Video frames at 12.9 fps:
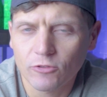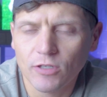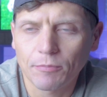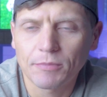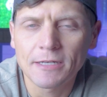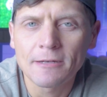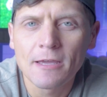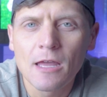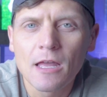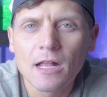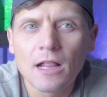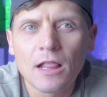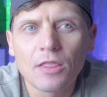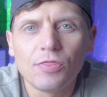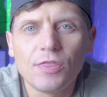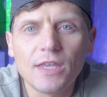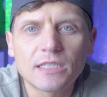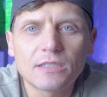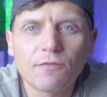or something.
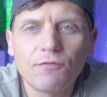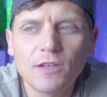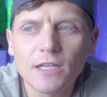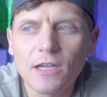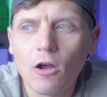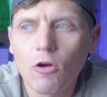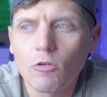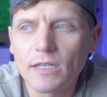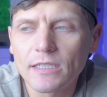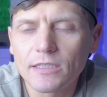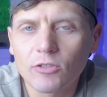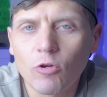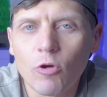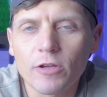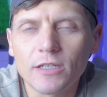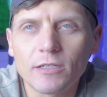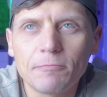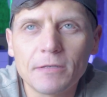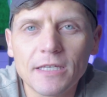This video is
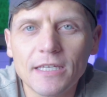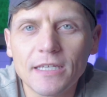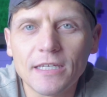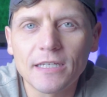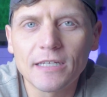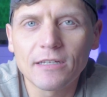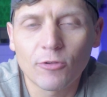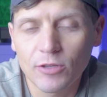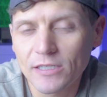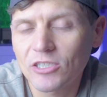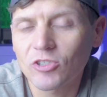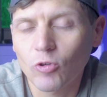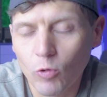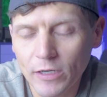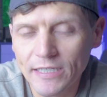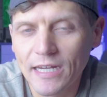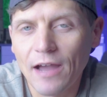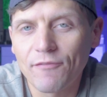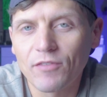going to be, or this story
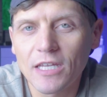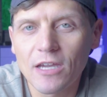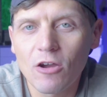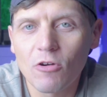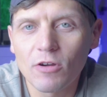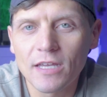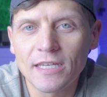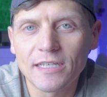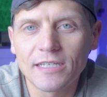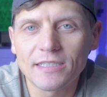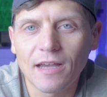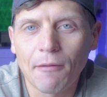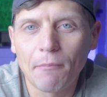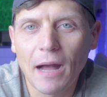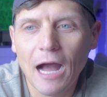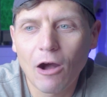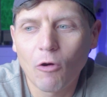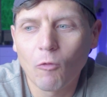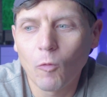time video is
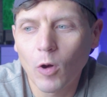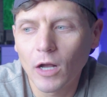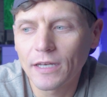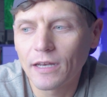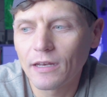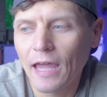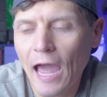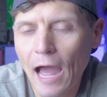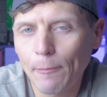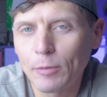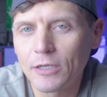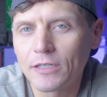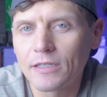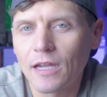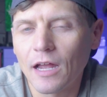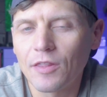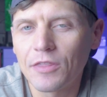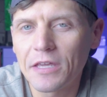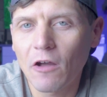about what happened
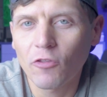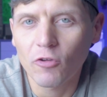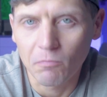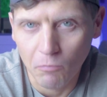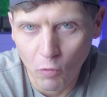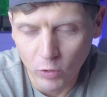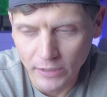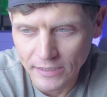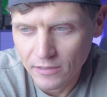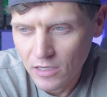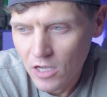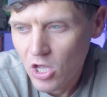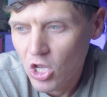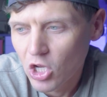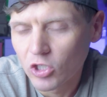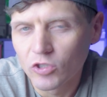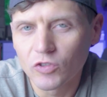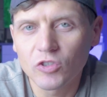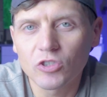the other morning.
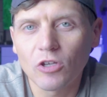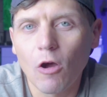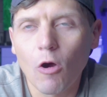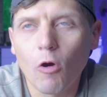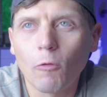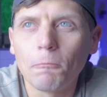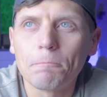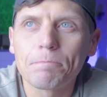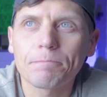So